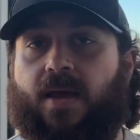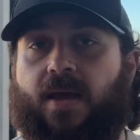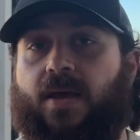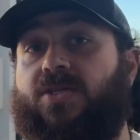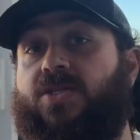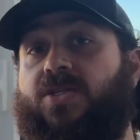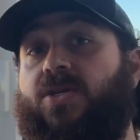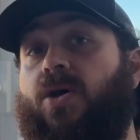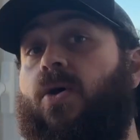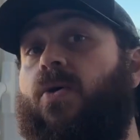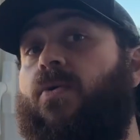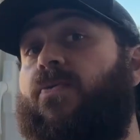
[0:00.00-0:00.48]

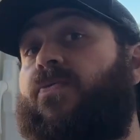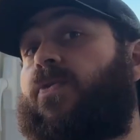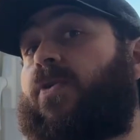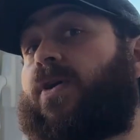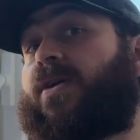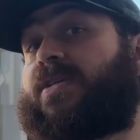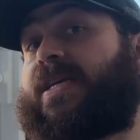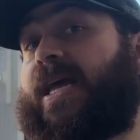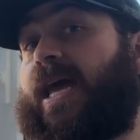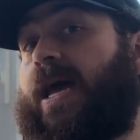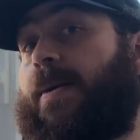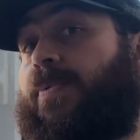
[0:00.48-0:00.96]
So for
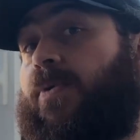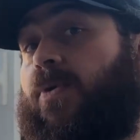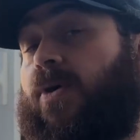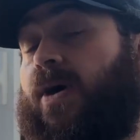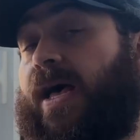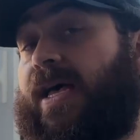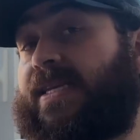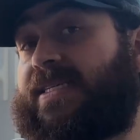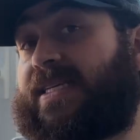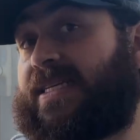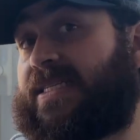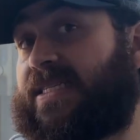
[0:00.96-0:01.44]
example,
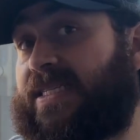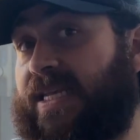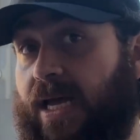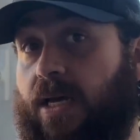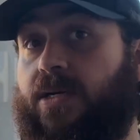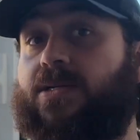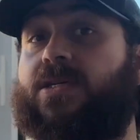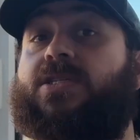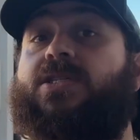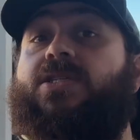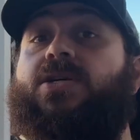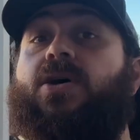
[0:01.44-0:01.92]
as a
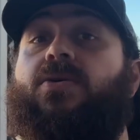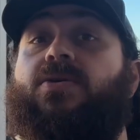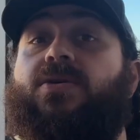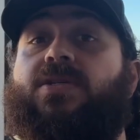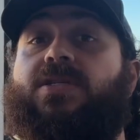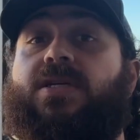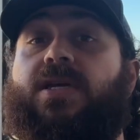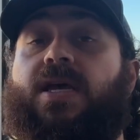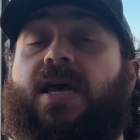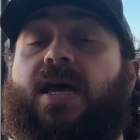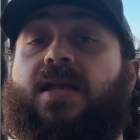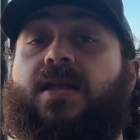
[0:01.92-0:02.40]
sales
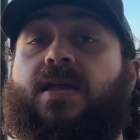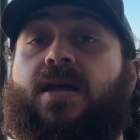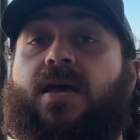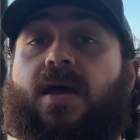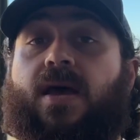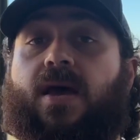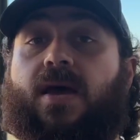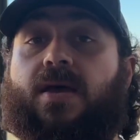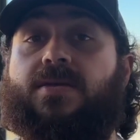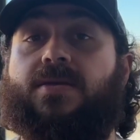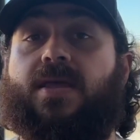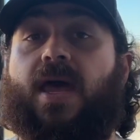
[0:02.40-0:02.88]
associate,
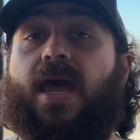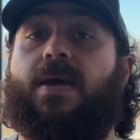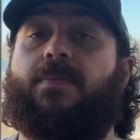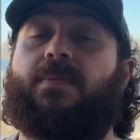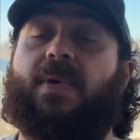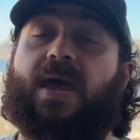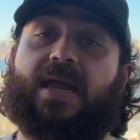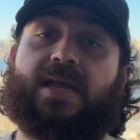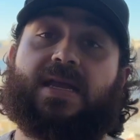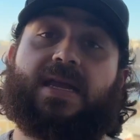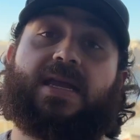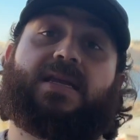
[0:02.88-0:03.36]
they
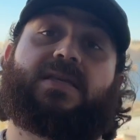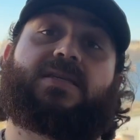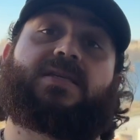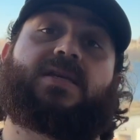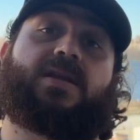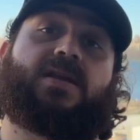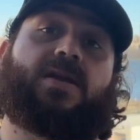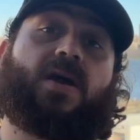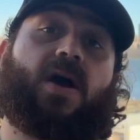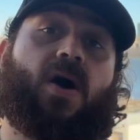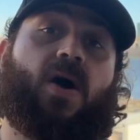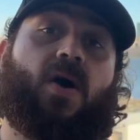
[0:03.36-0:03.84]
may need to
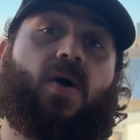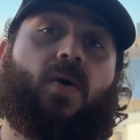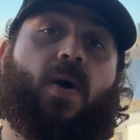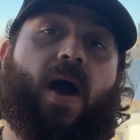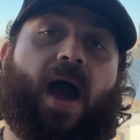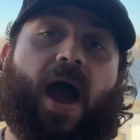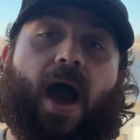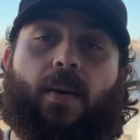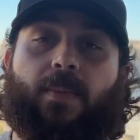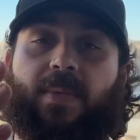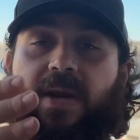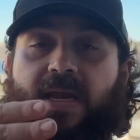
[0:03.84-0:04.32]
know
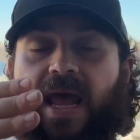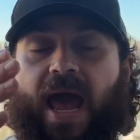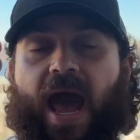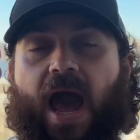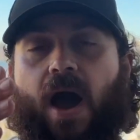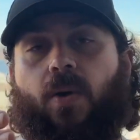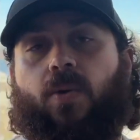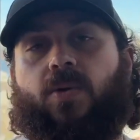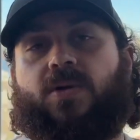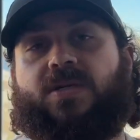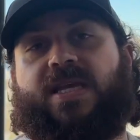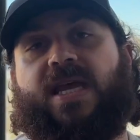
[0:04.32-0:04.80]
how many
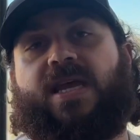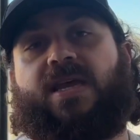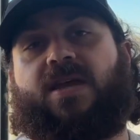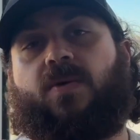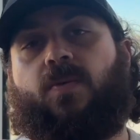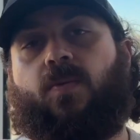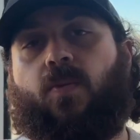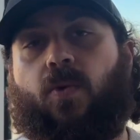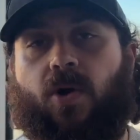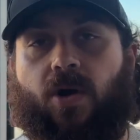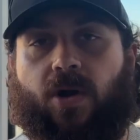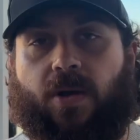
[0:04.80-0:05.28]
hours they
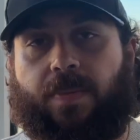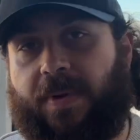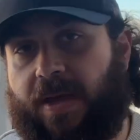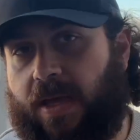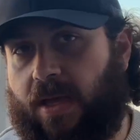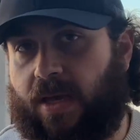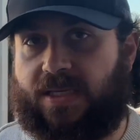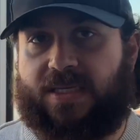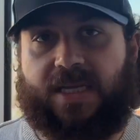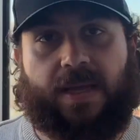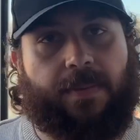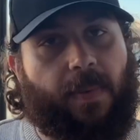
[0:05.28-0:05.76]
can work
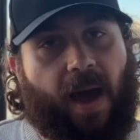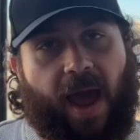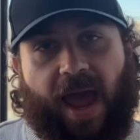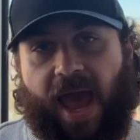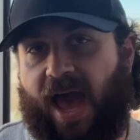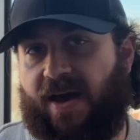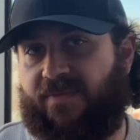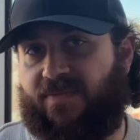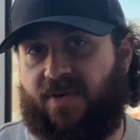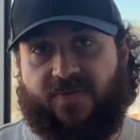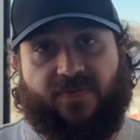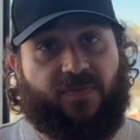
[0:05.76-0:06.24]
because they might
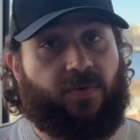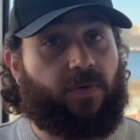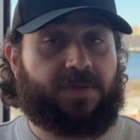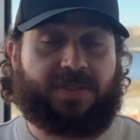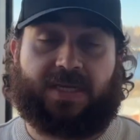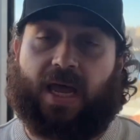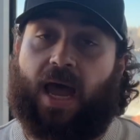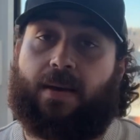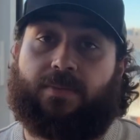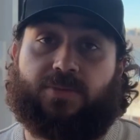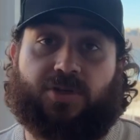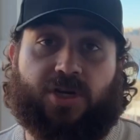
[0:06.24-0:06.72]
have a
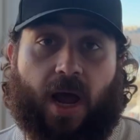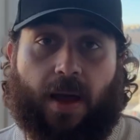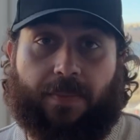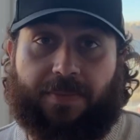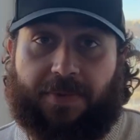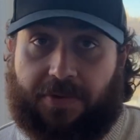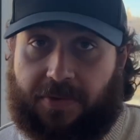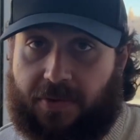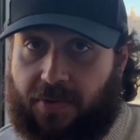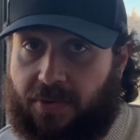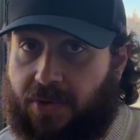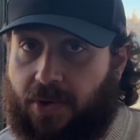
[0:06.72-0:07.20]
full-time job
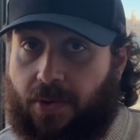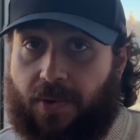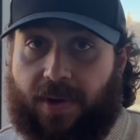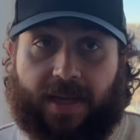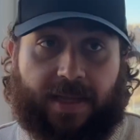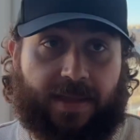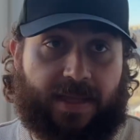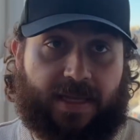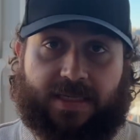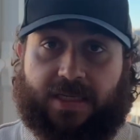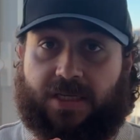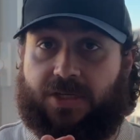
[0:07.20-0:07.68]
that they're doing
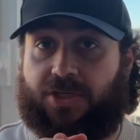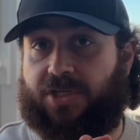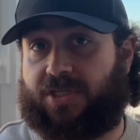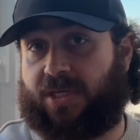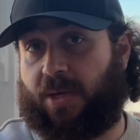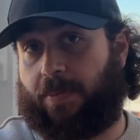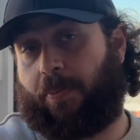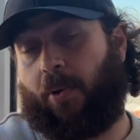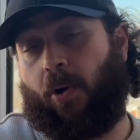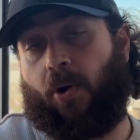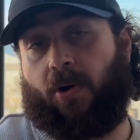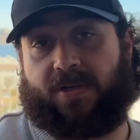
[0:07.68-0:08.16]
and this is just
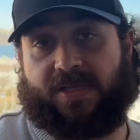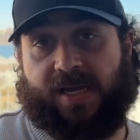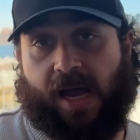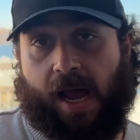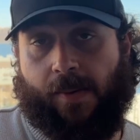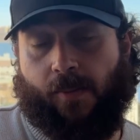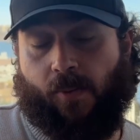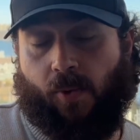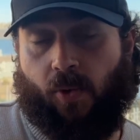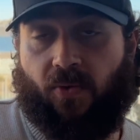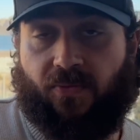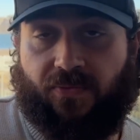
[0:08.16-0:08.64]
a
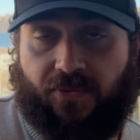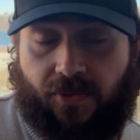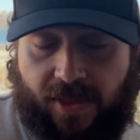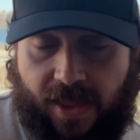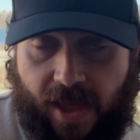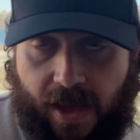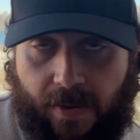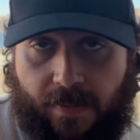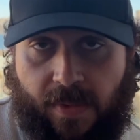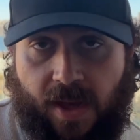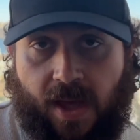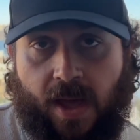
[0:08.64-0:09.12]
part-time role for
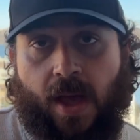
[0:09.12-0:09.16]
them.